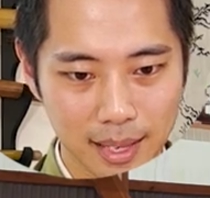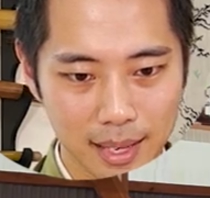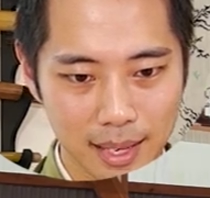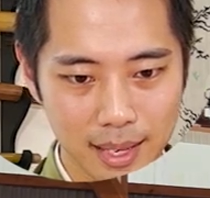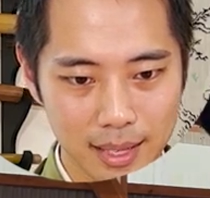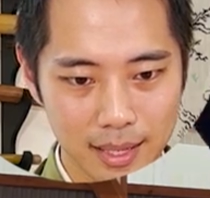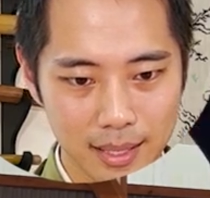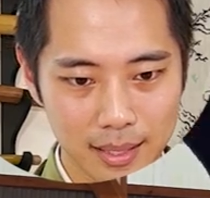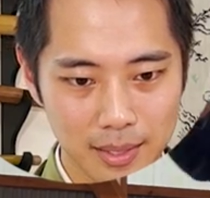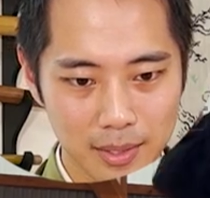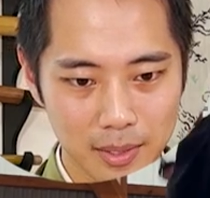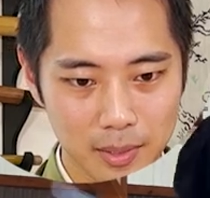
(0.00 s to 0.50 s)

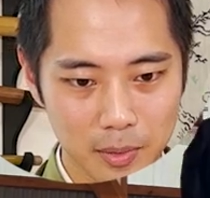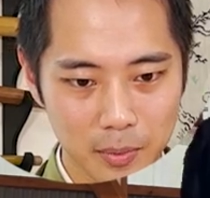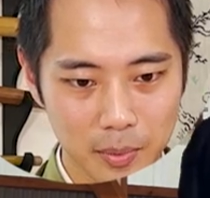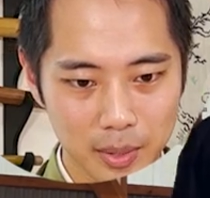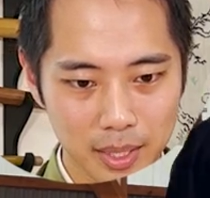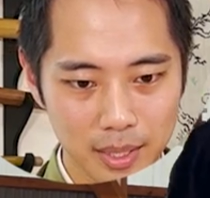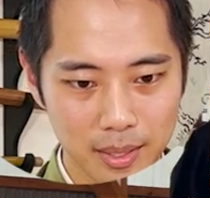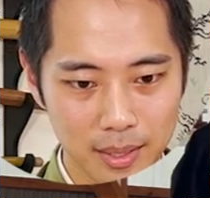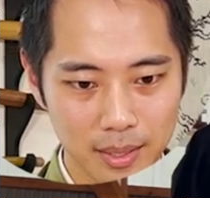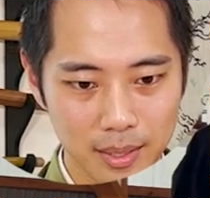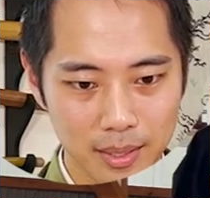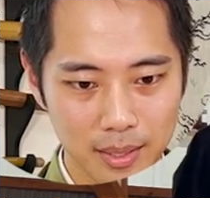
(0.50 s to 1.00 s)
And
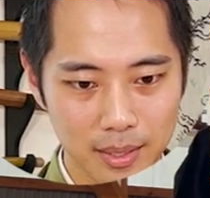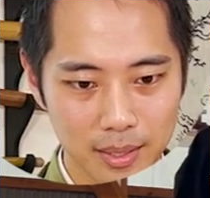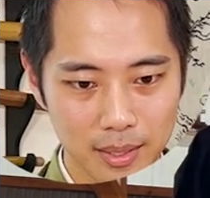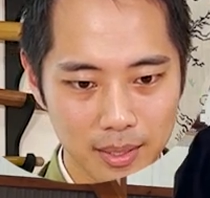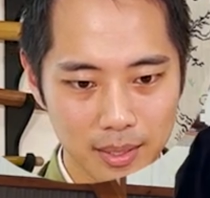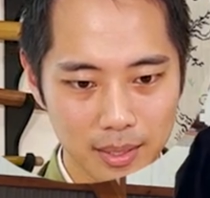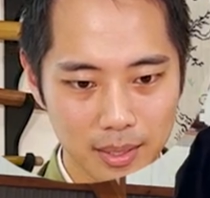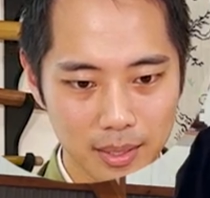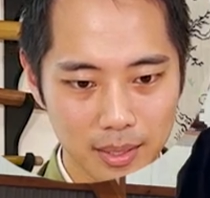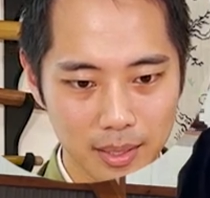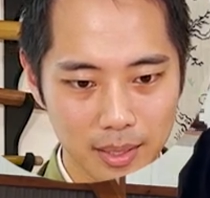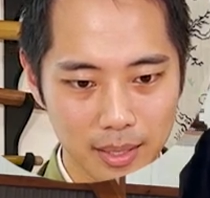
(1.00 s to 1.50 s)
swing.
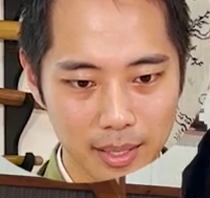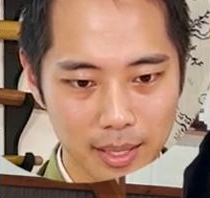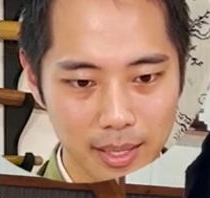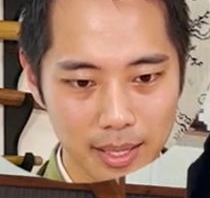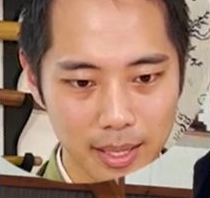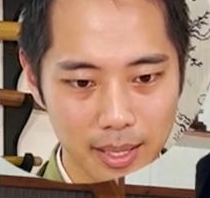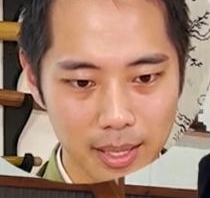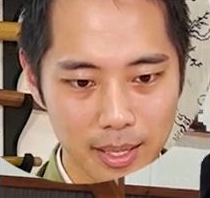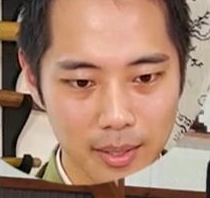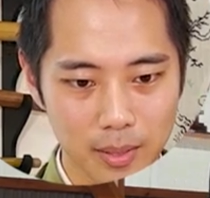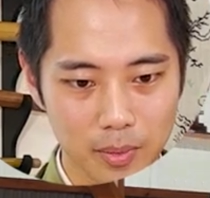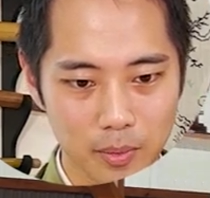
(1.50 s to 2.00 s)

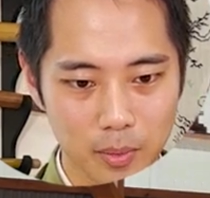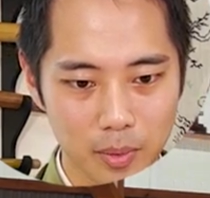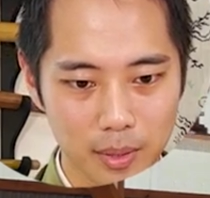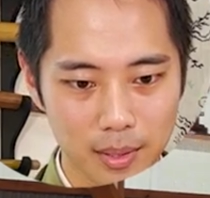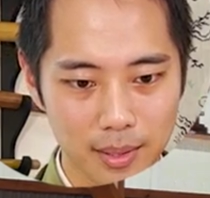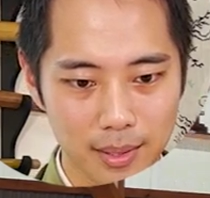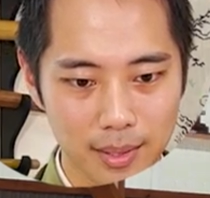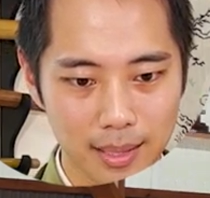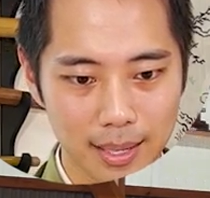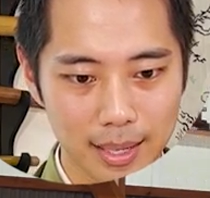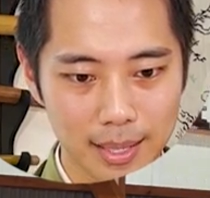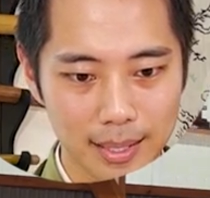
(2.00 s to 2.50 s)
And
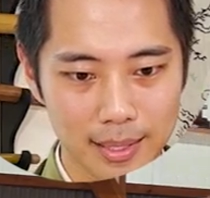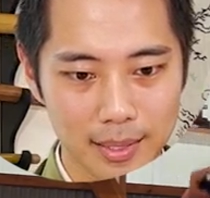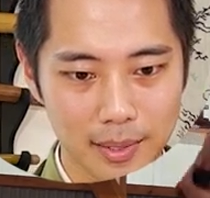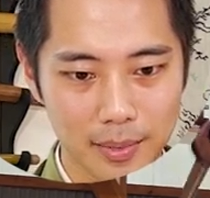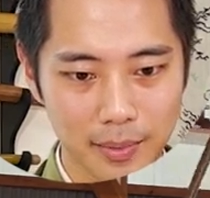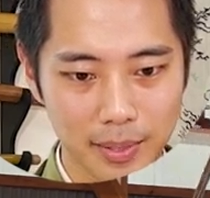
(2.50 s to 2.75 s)
one last